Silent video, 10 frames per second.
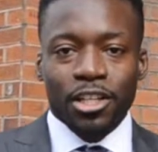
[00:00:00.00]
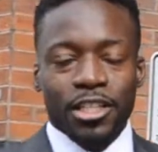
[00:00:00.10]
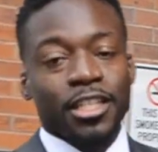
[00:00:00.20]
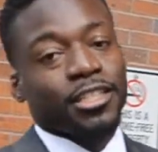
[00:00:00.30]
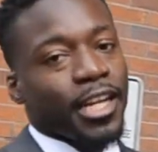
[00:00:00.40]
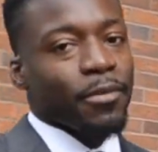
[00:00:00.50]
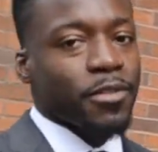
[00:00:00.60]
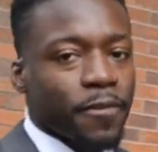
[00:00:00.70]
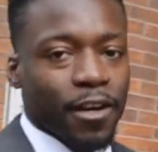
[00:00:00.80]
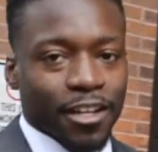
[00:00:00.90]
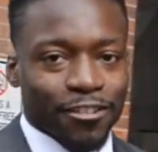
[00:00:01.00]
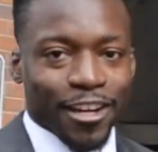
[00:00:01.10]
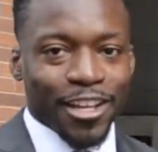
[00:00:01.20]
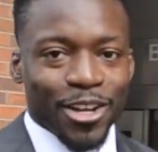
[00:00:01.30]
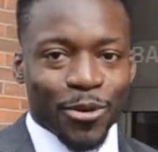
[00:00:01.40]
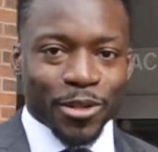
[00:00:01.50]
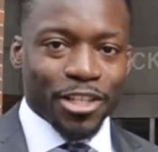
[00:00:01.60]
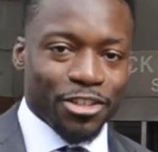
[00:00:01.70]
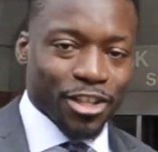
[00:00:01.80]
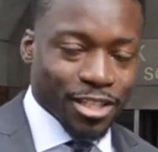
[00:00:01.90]
today was fun, right?
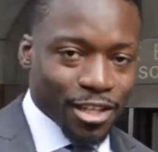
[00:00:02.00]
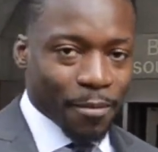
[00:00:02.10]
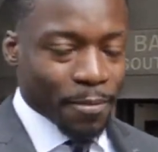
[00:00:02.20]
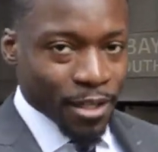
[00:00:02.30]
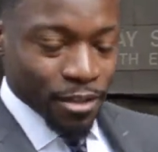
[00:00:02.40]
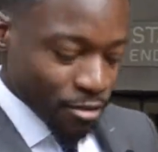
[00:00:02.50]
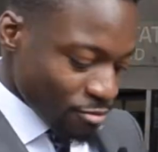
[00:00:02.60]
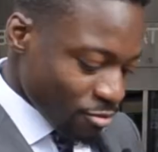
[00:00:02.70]
We dressed up in